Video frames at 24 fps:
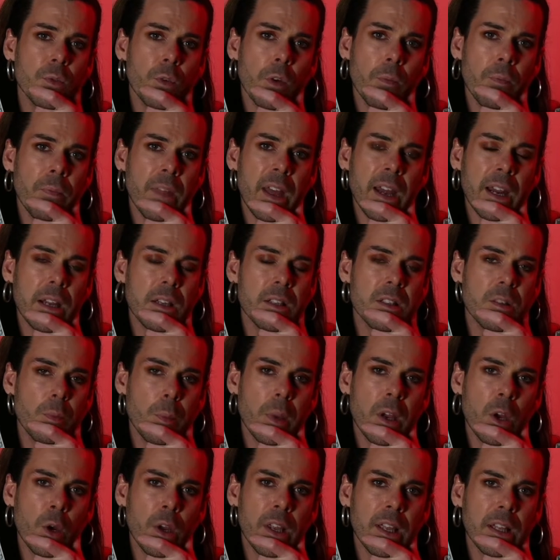from that
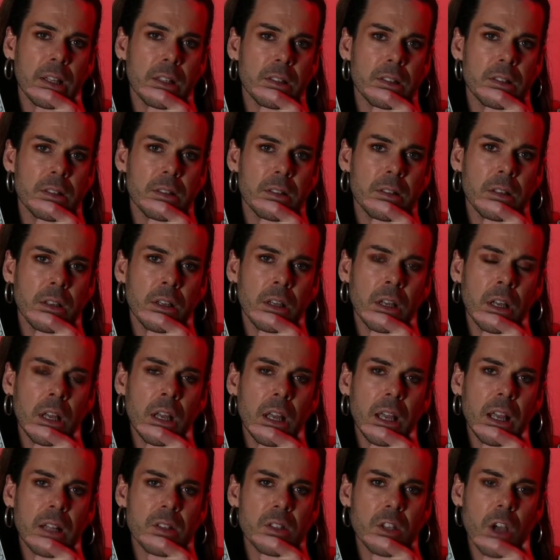experience.
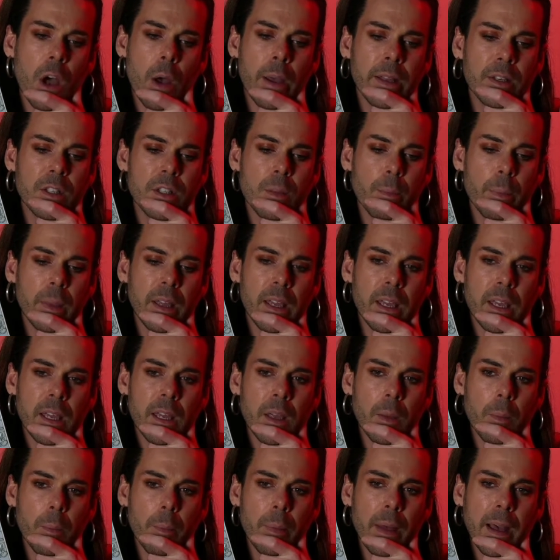It's going to be
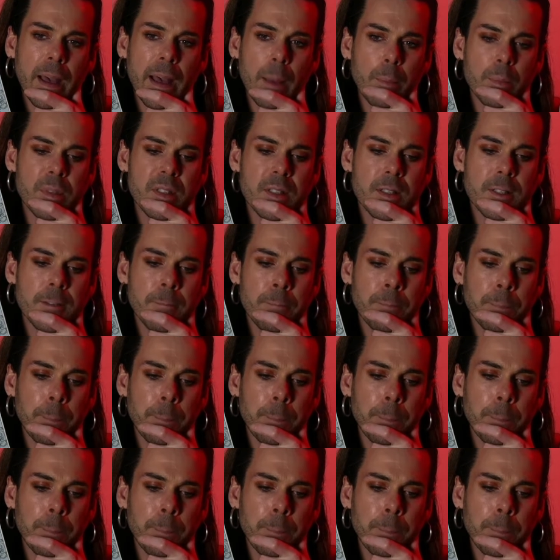perhaps